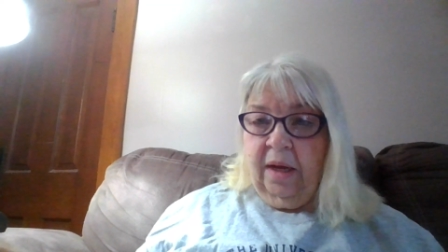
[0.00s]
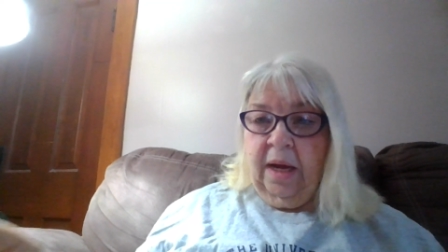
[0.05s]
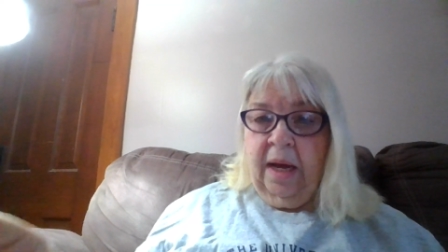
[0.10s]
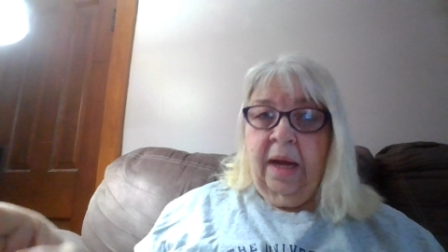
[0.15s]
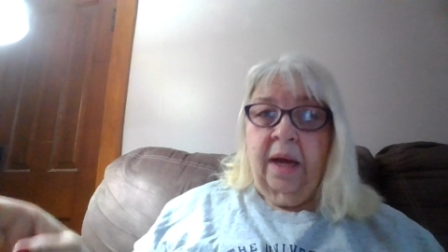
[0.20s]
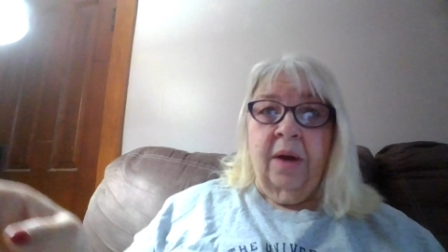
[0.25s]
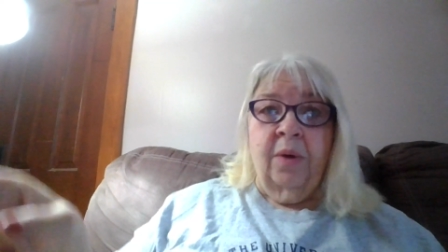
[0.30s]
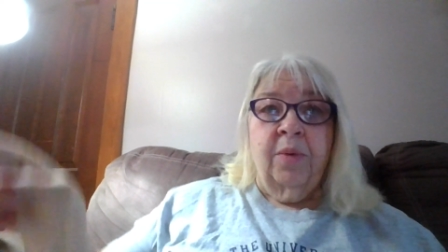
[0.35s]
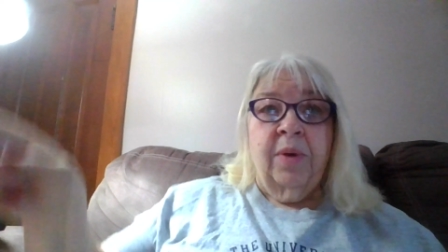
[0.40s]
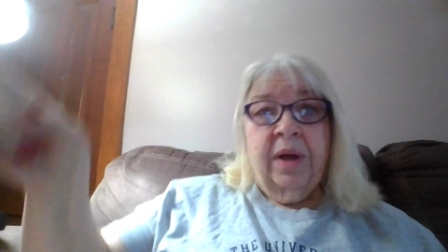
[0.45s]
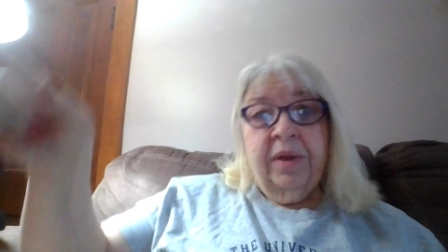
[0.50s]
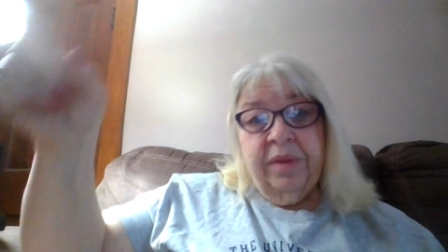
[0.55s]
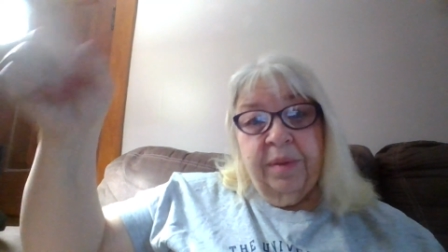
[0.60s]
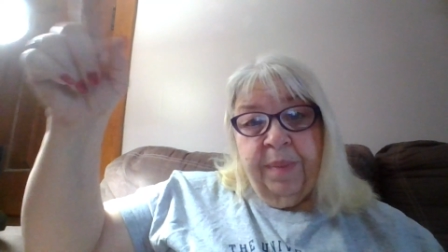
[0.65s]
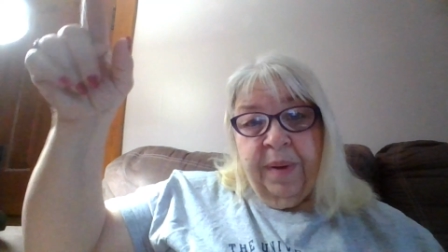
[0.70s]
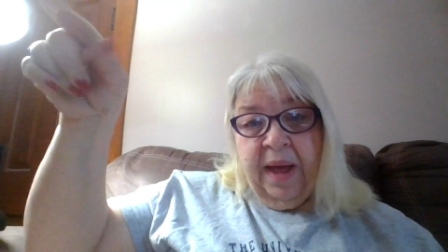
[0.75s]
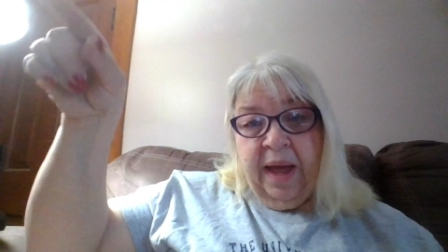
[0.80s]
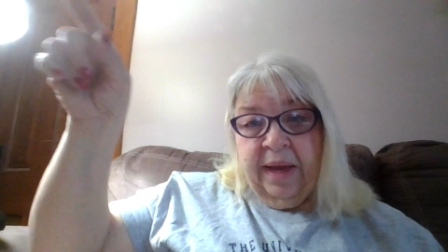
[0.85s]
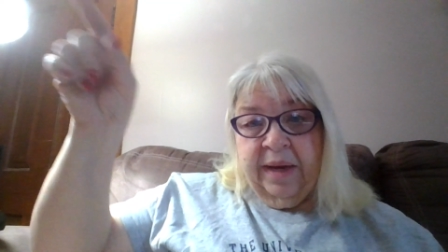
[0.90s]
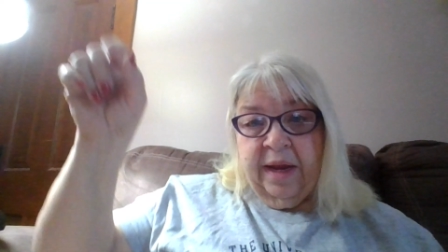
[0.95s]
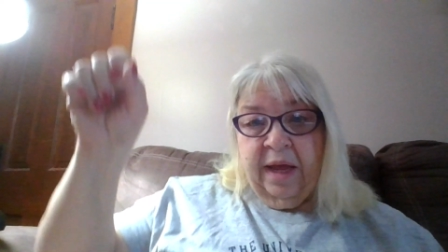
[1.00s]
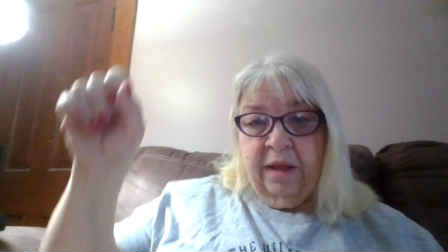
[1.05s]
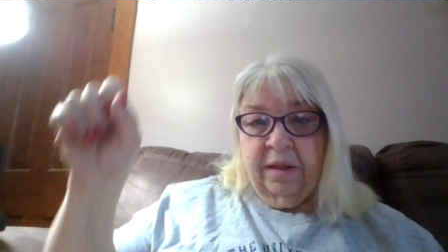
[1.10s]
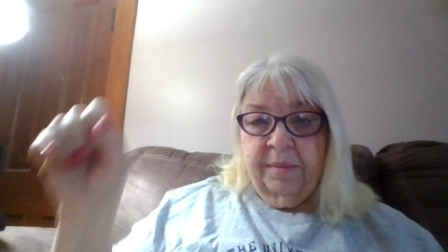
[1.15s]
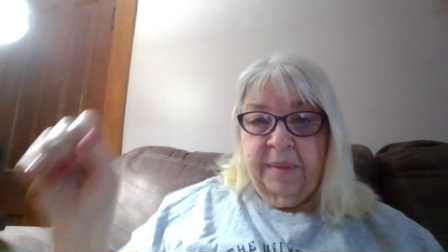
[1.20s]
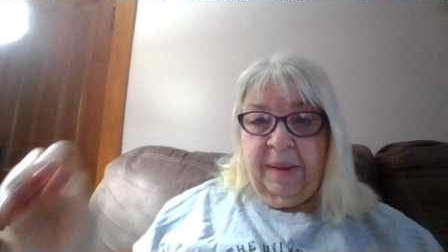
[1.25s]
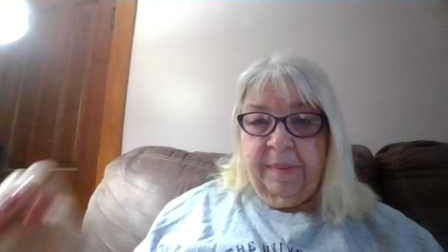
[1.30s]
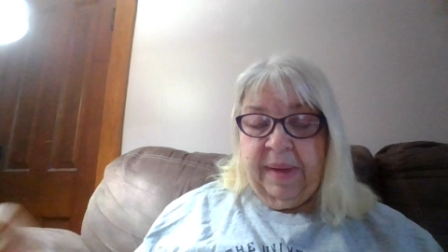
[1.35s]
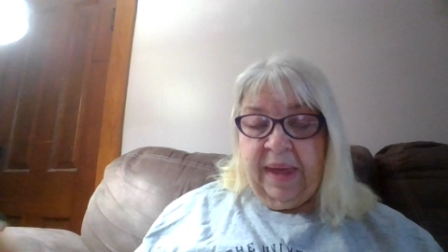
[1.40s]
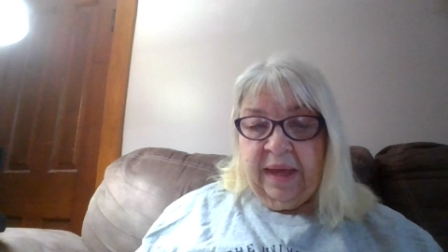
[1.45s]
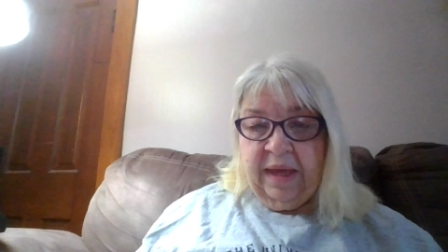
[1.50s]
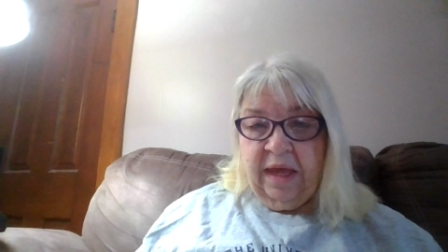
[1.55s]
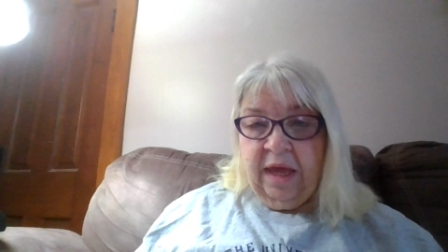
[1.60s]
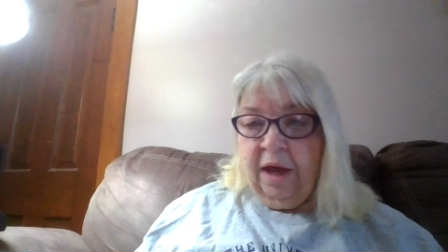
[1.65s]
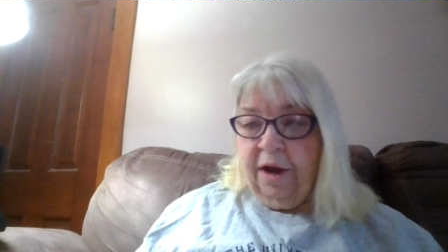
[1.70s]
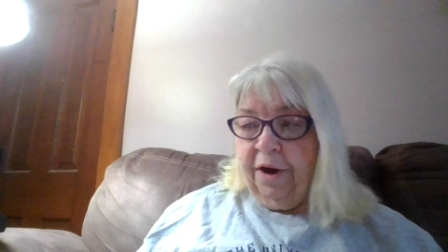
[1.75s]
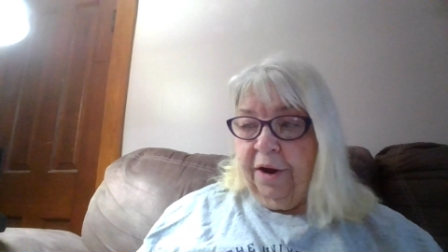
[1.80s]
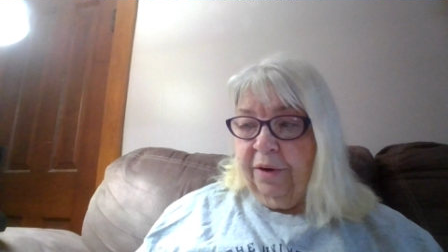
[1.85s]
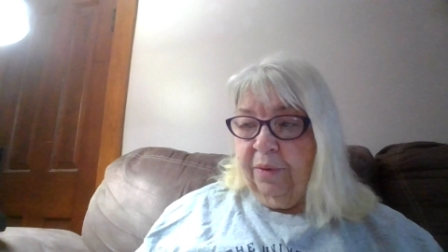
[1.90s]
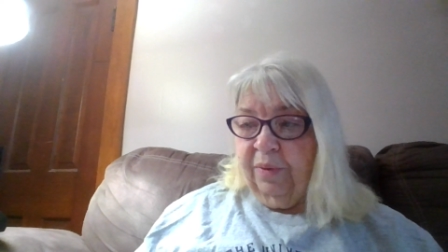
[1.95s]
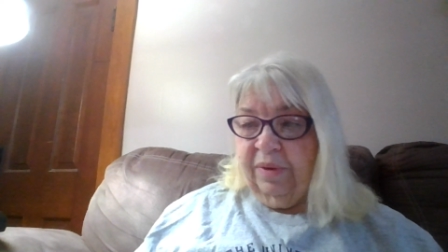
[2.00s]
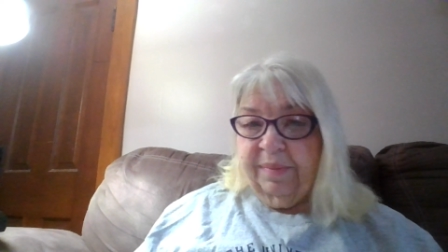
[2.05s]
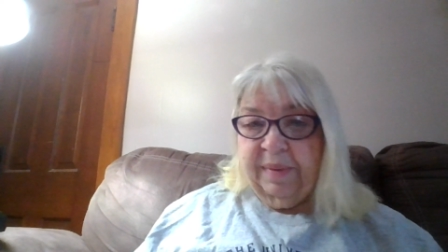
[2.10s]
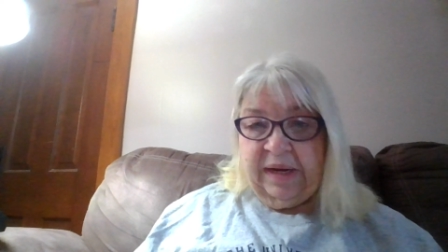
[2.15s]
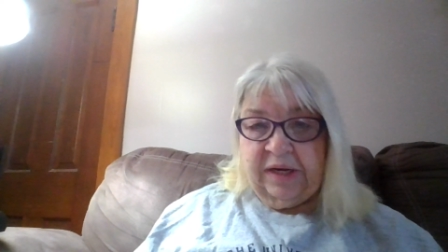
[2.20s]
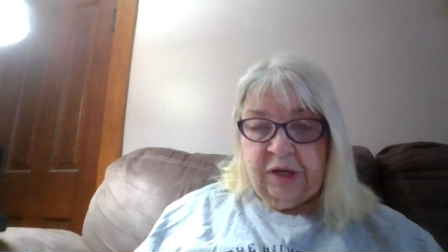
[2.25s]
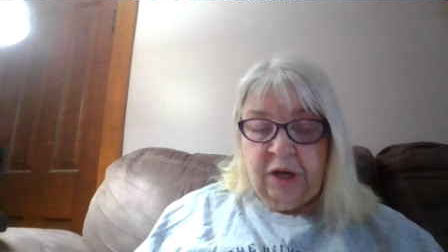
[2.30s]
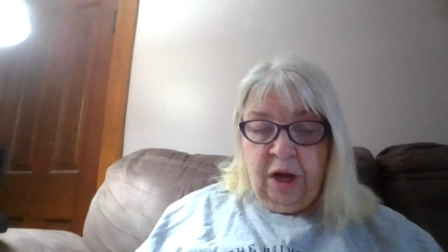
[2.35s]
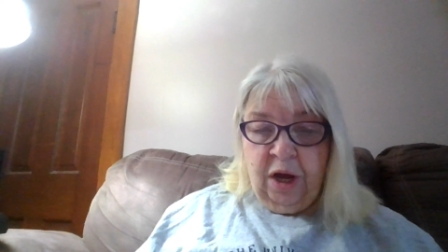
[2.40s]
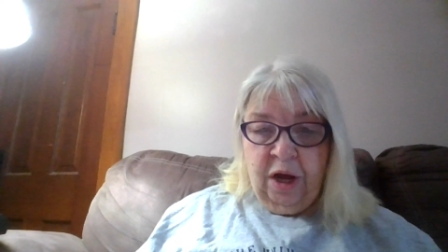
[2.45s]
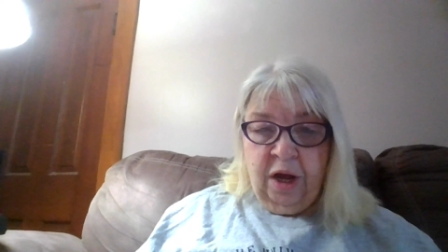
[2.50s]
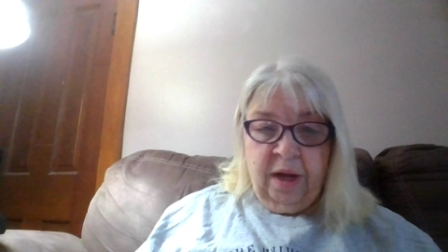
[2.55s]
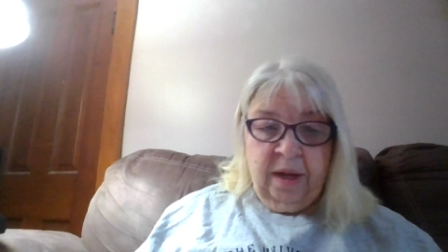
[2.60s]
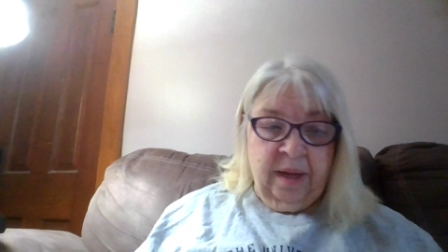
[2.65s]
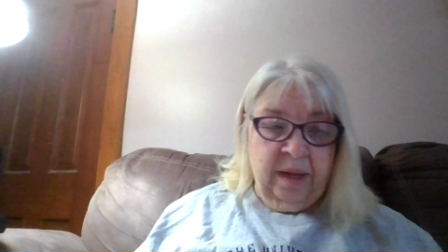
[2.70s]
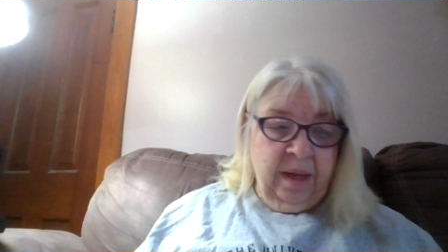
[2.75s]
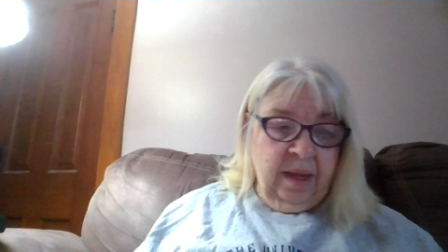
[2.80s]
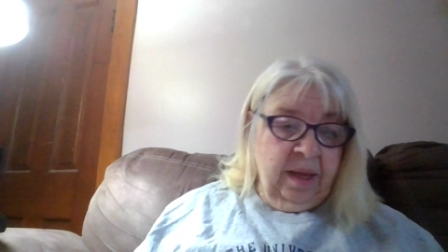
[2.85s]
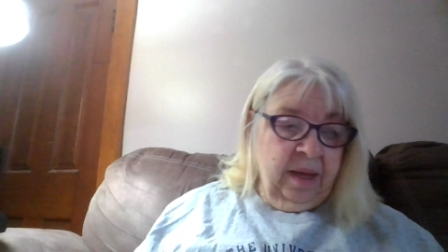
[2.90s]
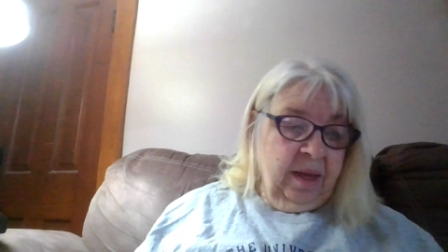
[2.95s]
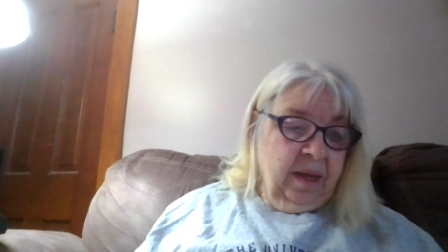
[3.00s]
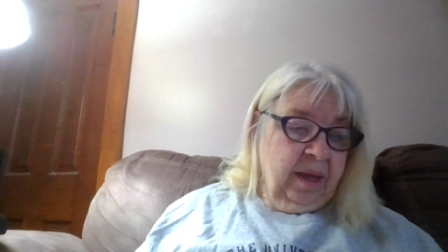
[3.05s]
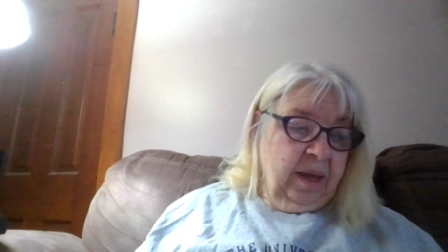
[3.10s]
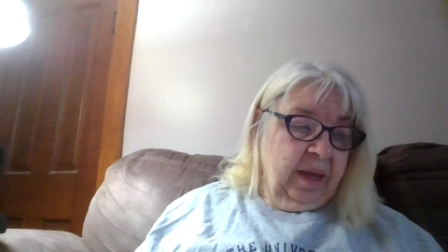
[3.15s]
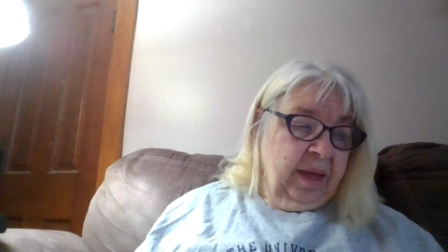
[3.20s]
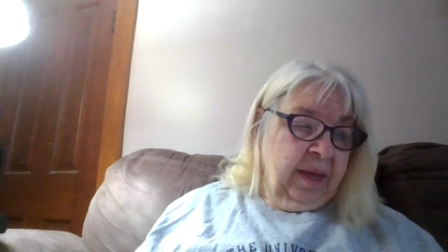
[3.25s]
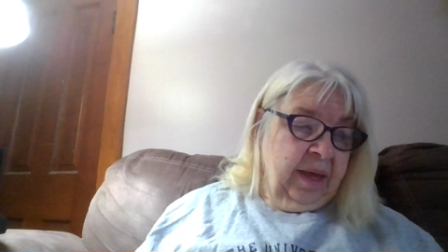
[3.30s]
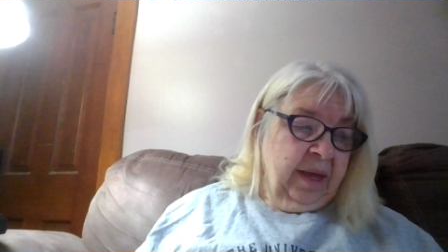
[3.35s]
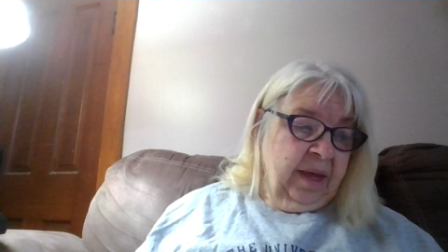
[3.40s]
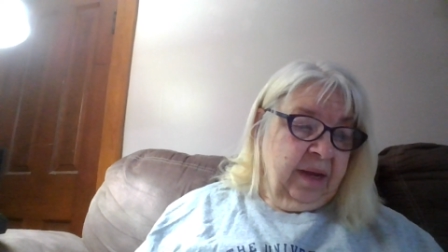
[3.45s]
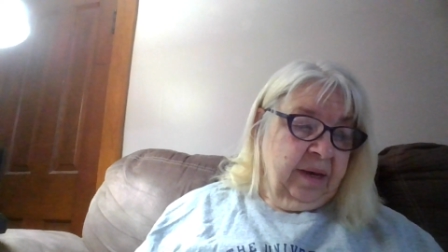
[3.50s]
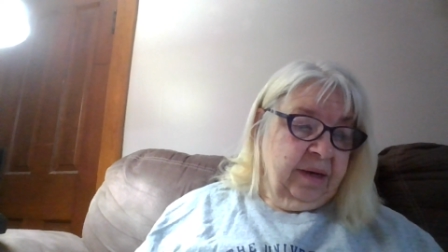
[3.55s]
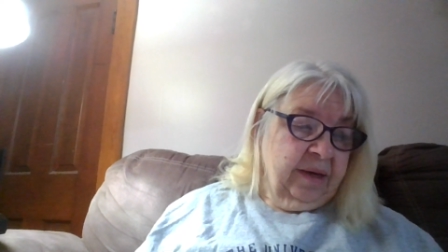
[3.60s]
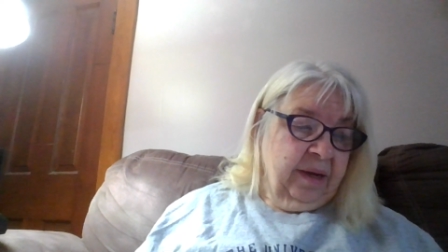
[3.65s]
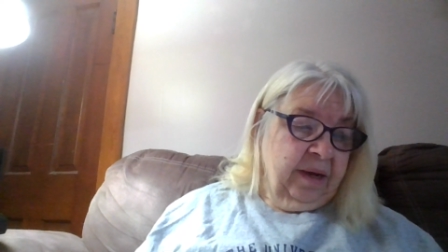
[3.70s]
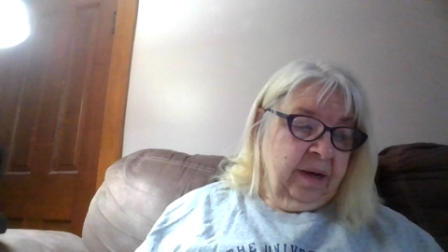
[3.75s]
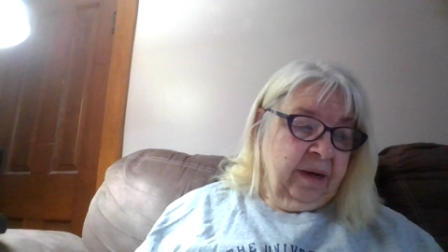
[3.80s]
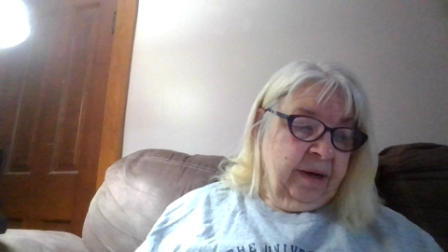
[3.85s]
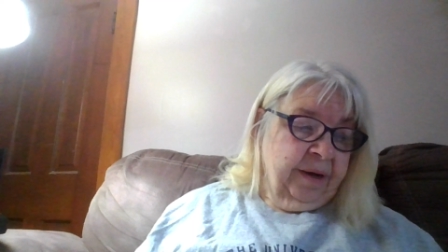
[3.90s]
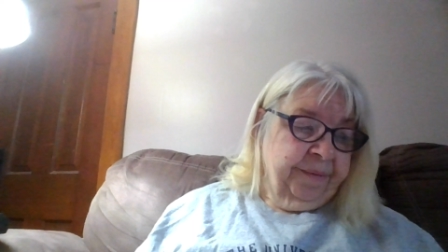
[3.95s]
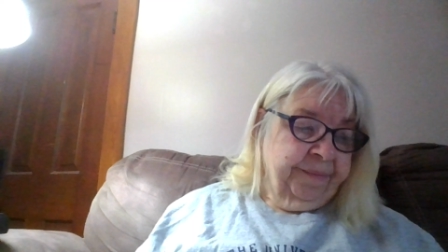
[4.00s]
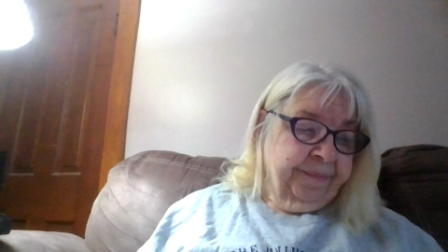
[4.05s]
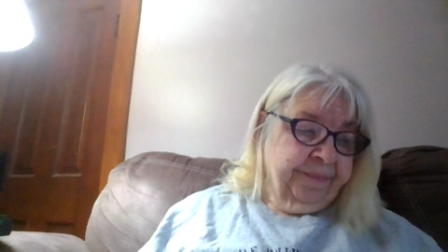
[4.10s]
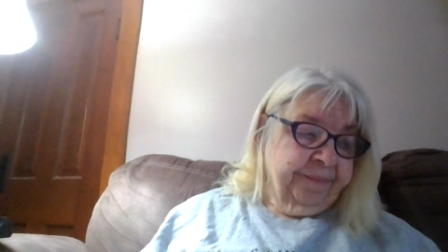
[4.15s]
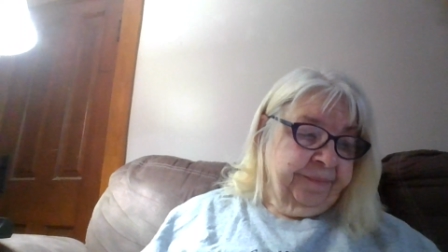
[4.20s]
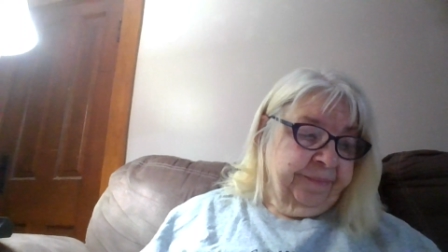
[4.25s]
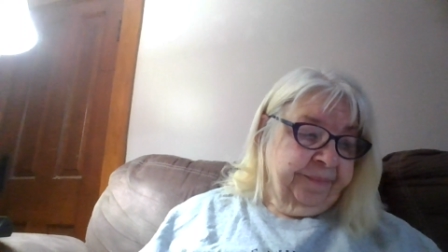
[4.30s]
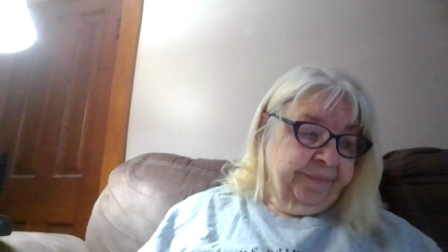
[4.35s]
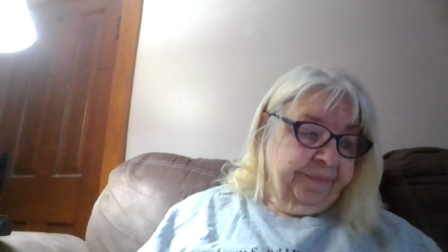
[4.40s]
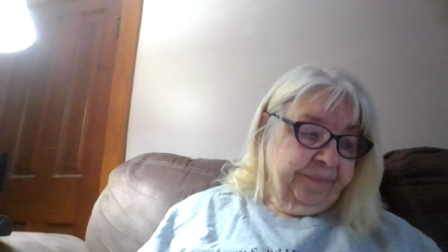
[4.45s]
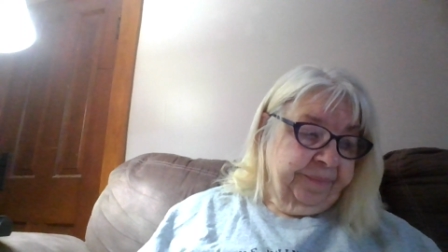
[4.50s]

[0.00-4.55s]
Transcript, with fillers: uh, around the pond out in my backyard with my dog. And um,